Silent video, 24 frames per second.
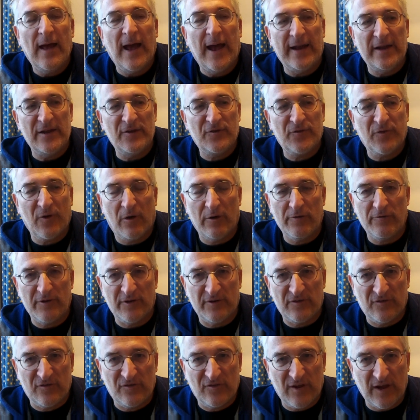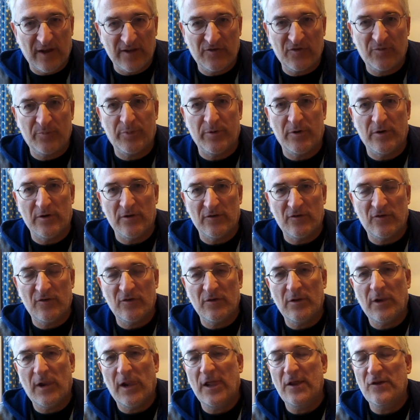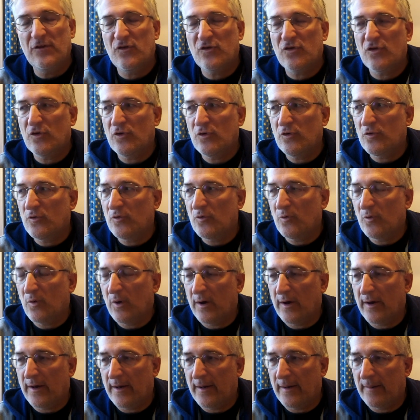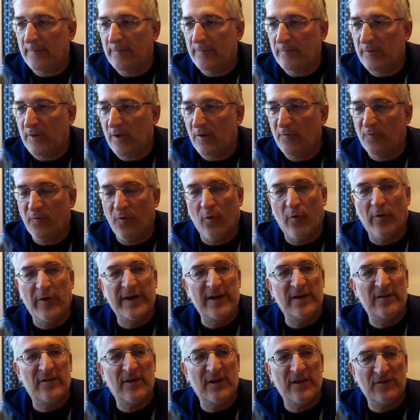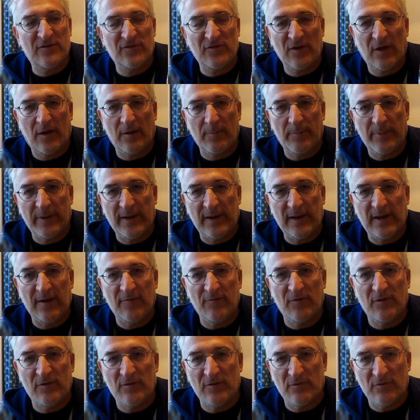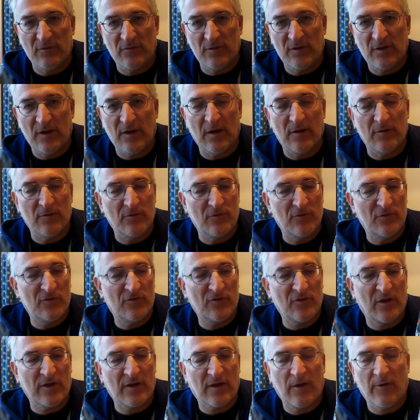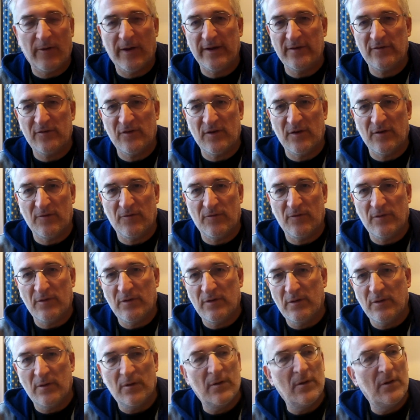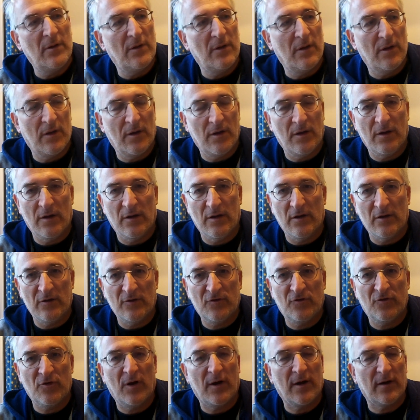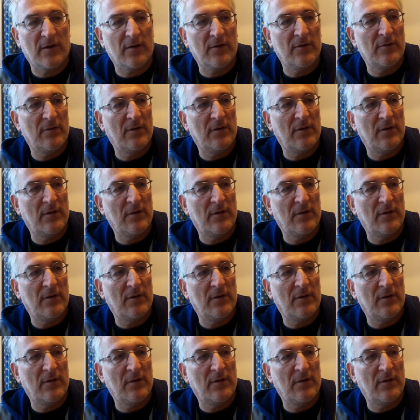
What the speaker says: And his father is desperate to avoid his son being given, you know, psychoactive drug.